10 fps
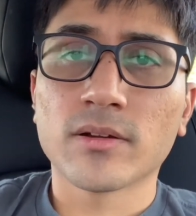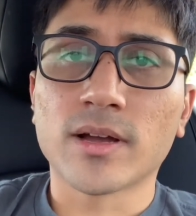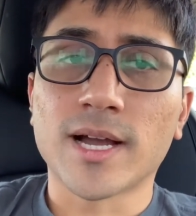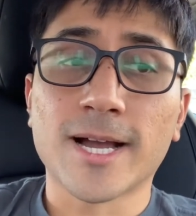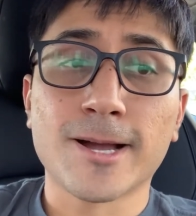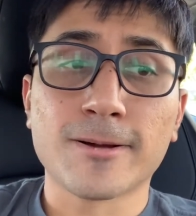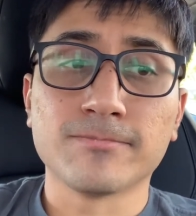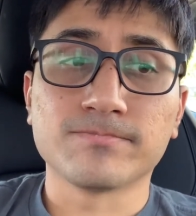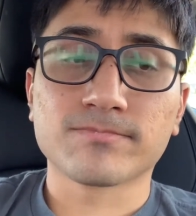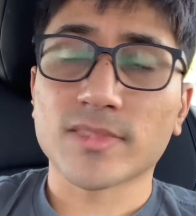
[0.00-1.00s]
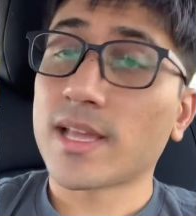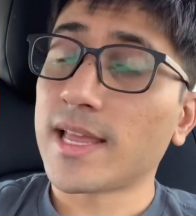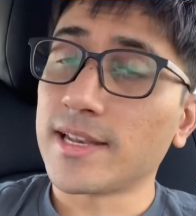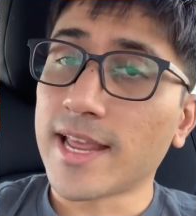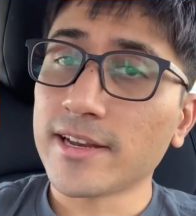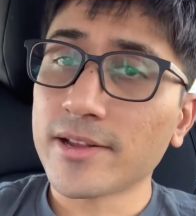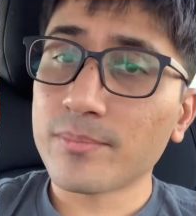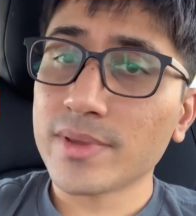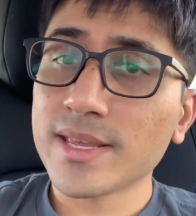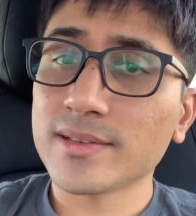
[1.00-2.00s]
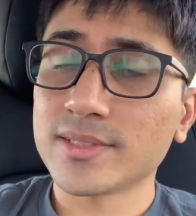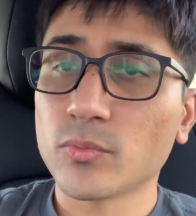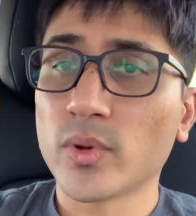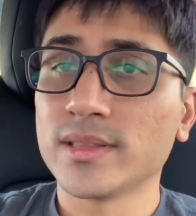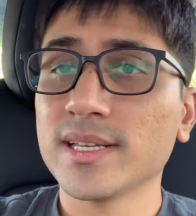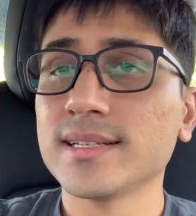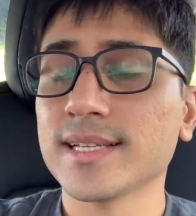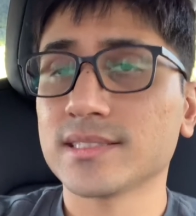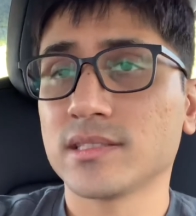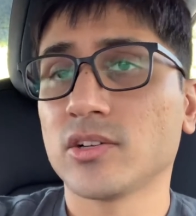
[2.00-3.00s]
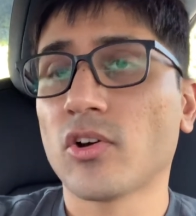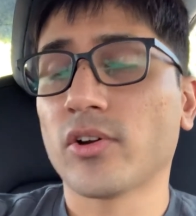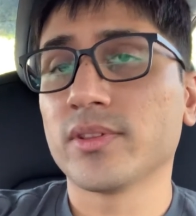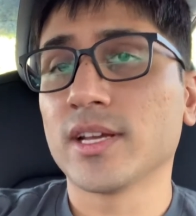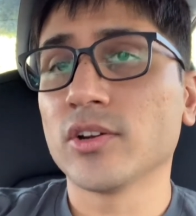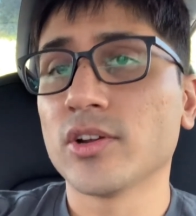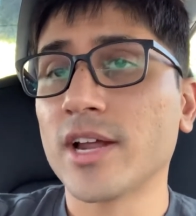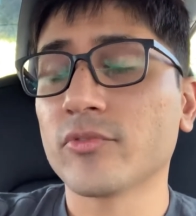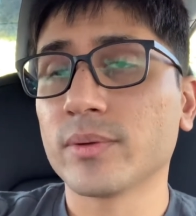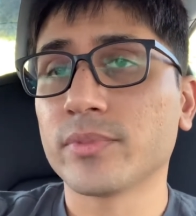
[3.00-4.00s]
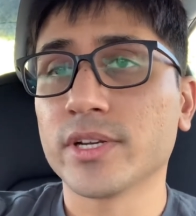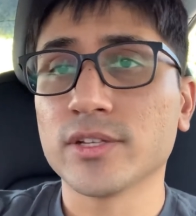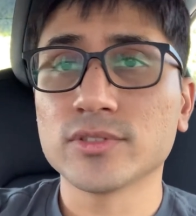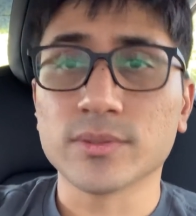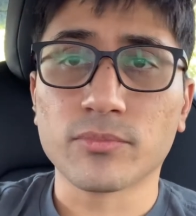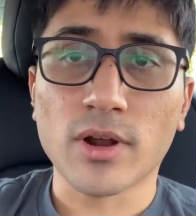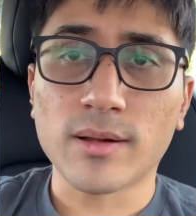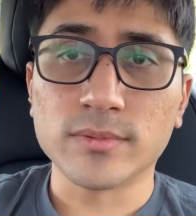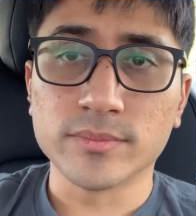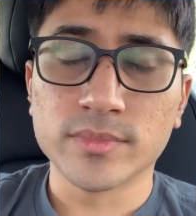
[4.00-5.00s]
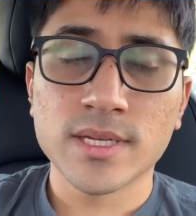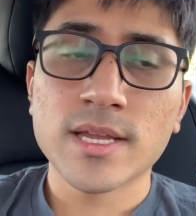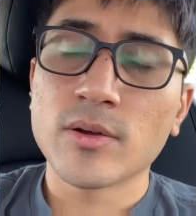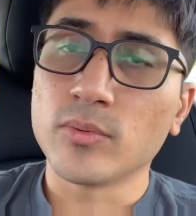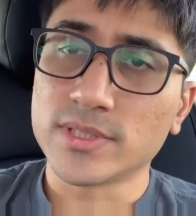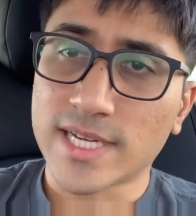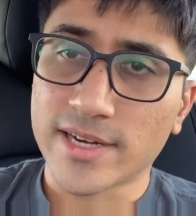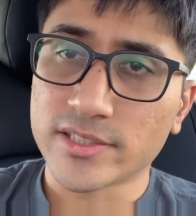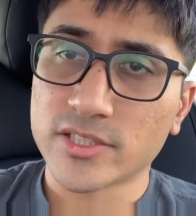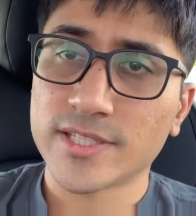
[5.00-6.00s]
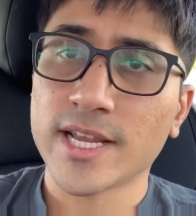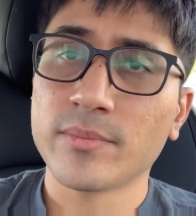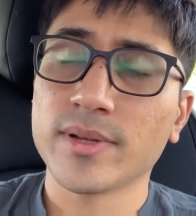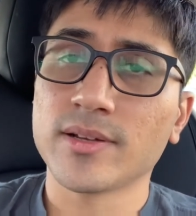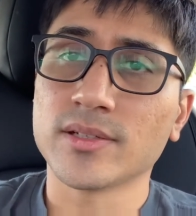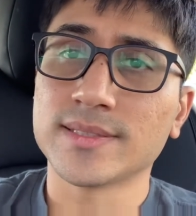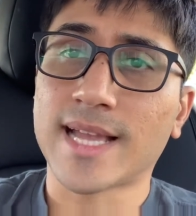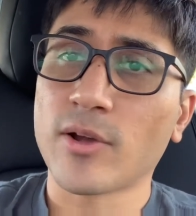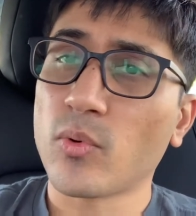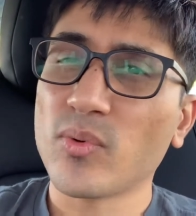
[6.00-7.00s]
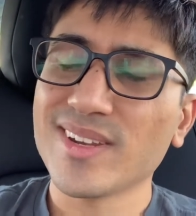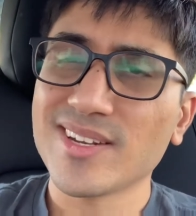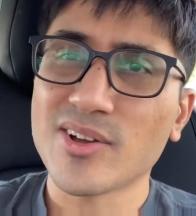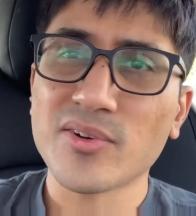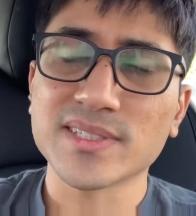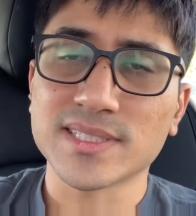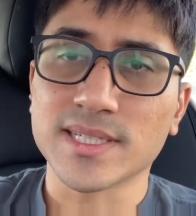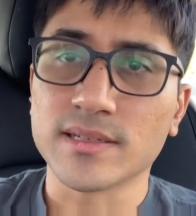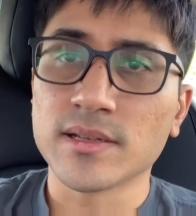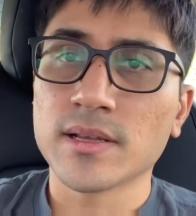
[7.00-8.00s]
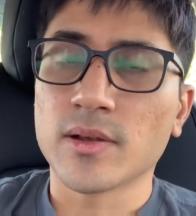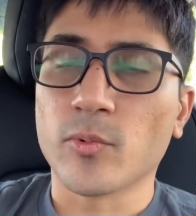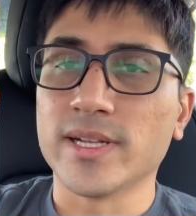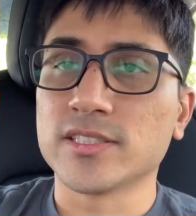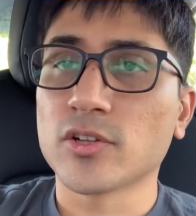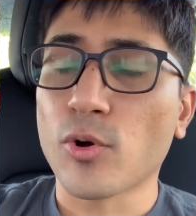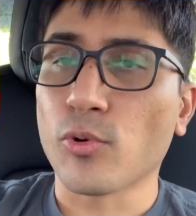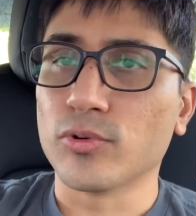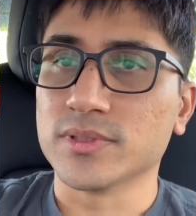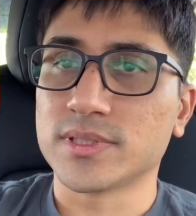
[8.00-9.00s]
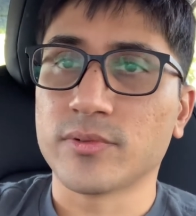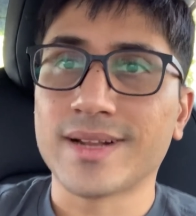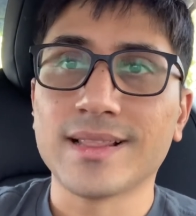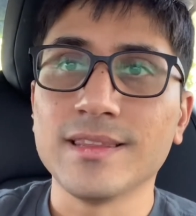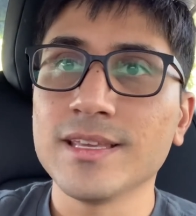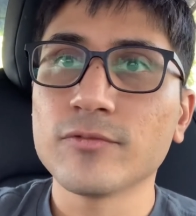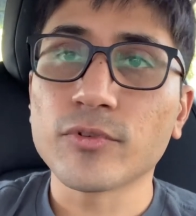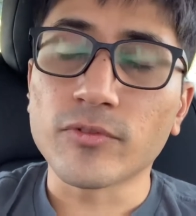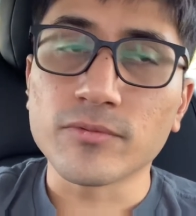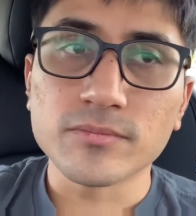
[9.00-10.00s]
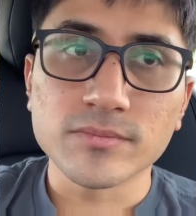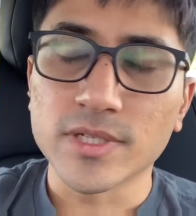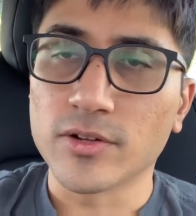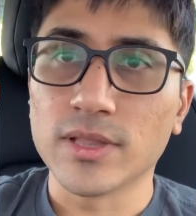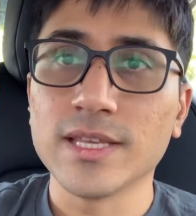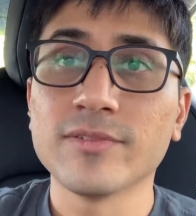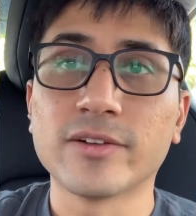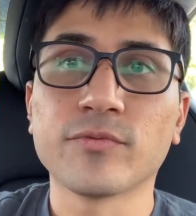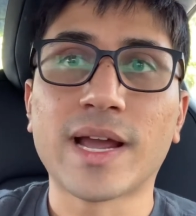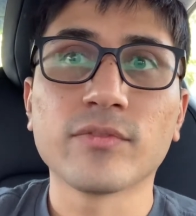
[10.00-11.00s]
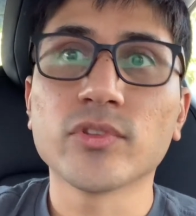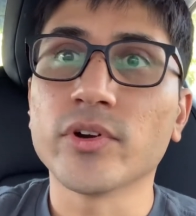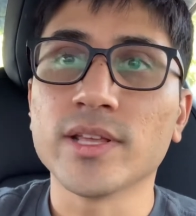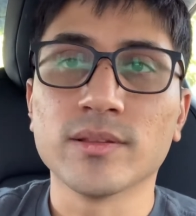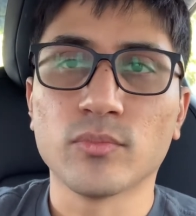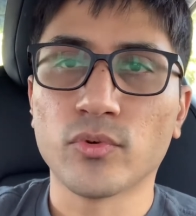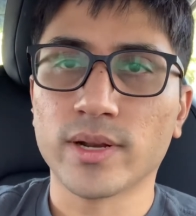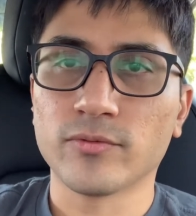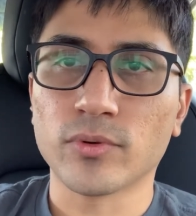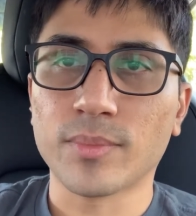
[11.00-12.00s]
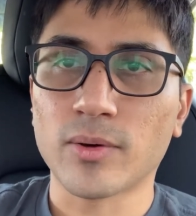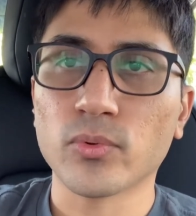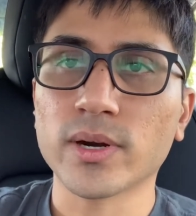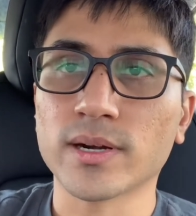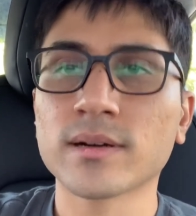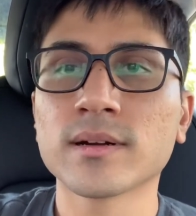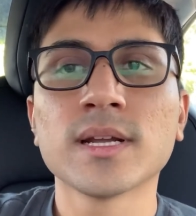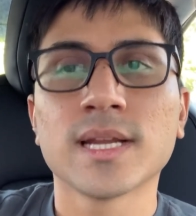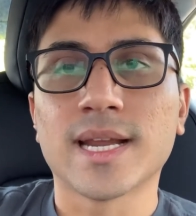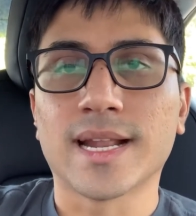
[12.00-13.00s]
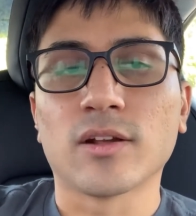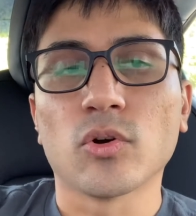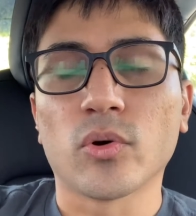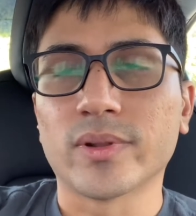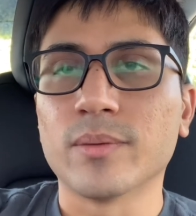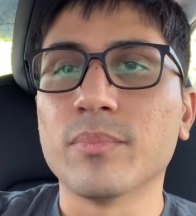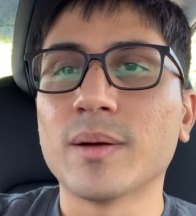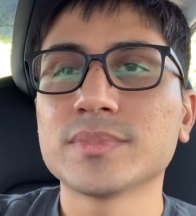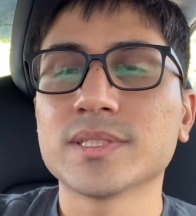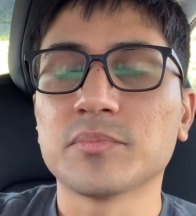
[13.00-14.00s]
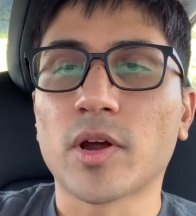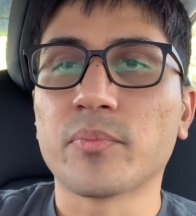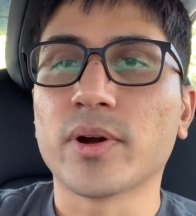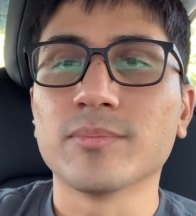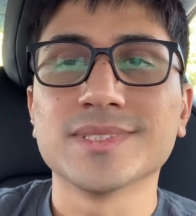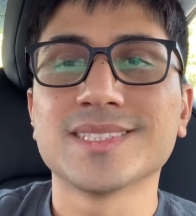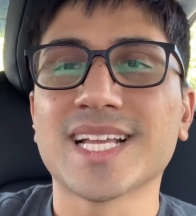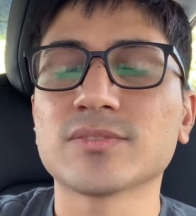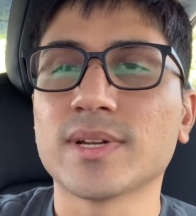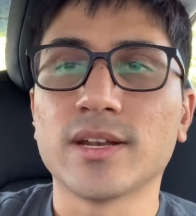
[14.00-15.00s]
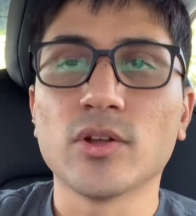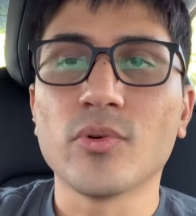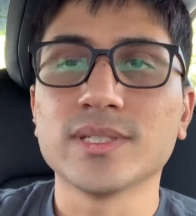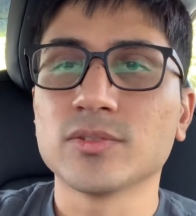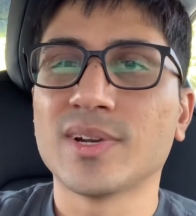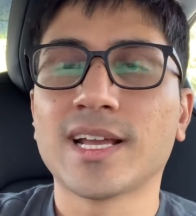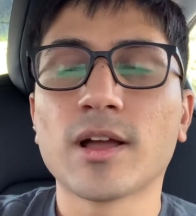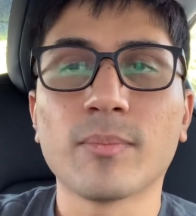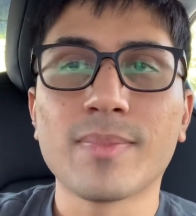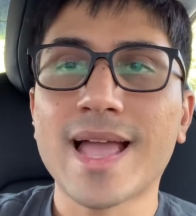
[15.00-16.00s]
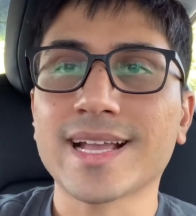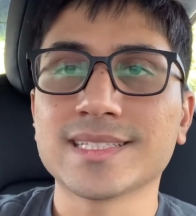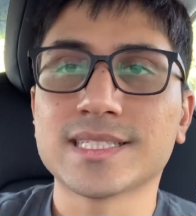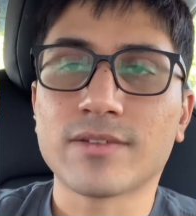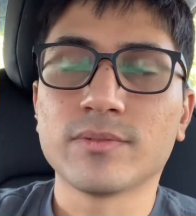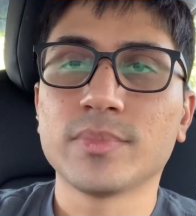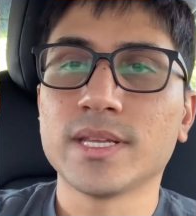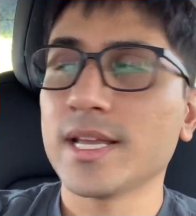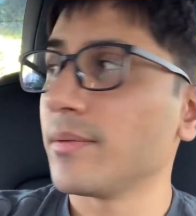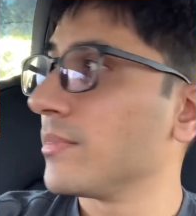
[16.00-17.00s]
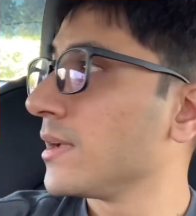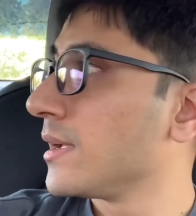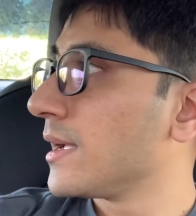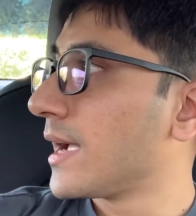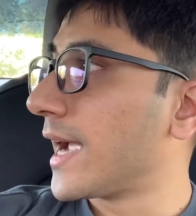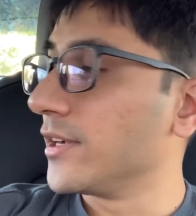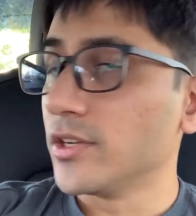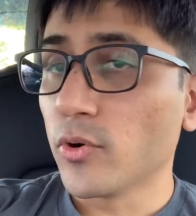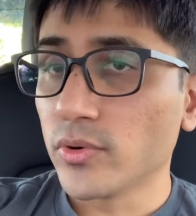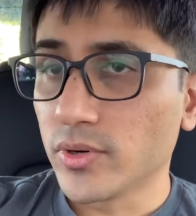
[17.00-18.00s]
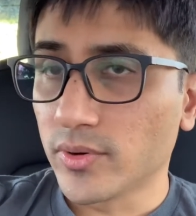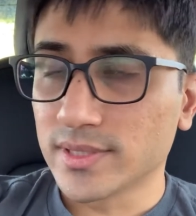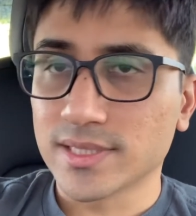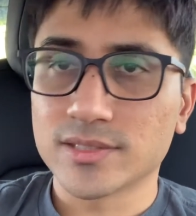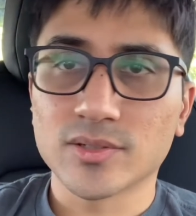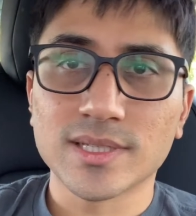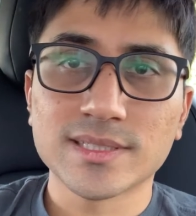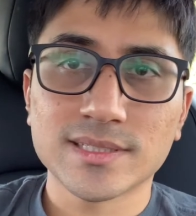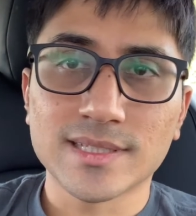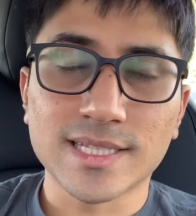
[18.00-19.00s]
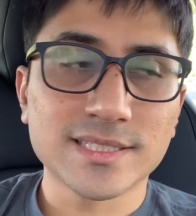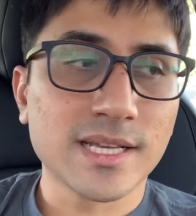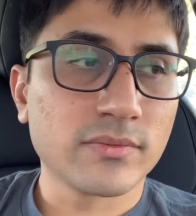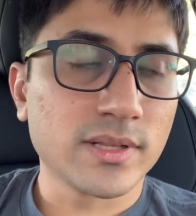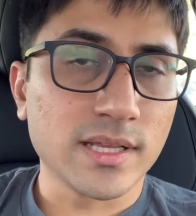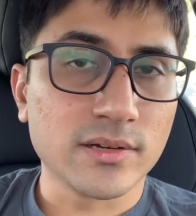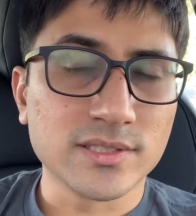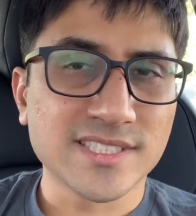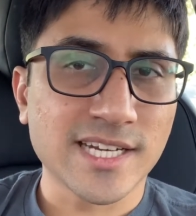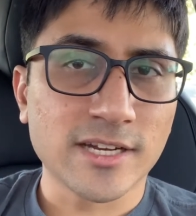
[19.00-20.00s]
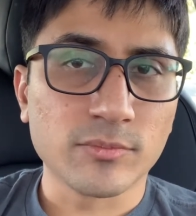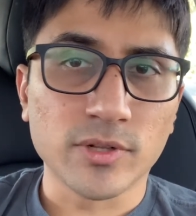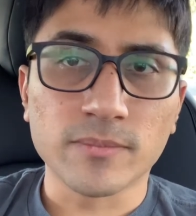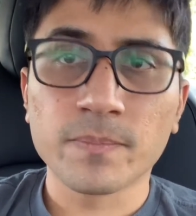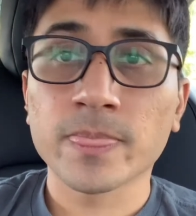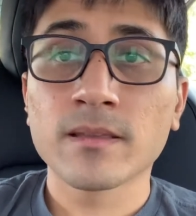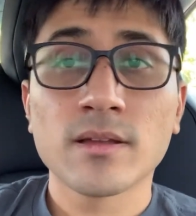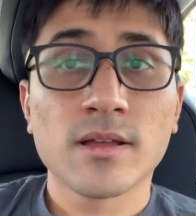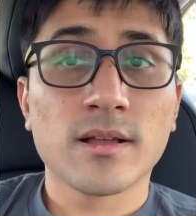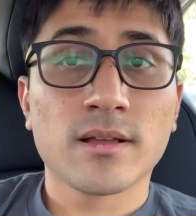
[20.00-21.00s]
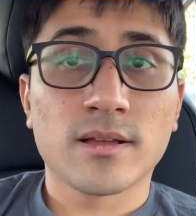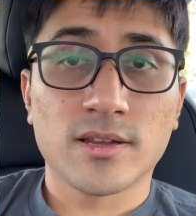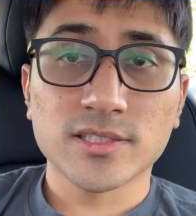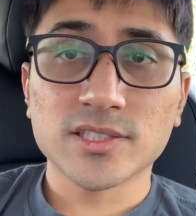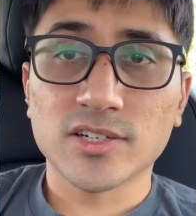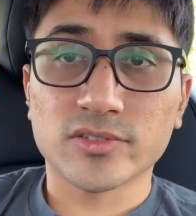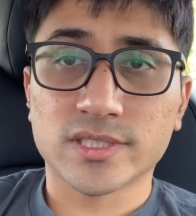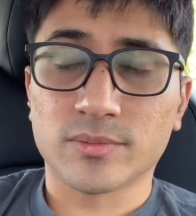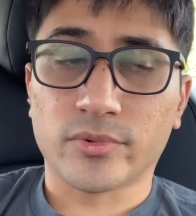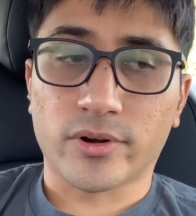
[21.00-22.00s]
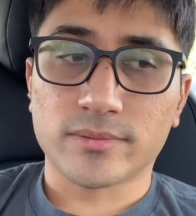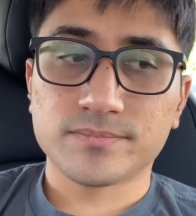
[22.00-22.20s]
It ended up being that when they tested the car, they could not reproduce the problem, which I understand because I only notice it when it's cold. So when I leave at 5:30 in the morning for my work, and I go over the bumps in my apartments, that's when I notice it. When I come back at 7 p.m., I don't notice it. So that's definitely understandable. Here's the interesting part.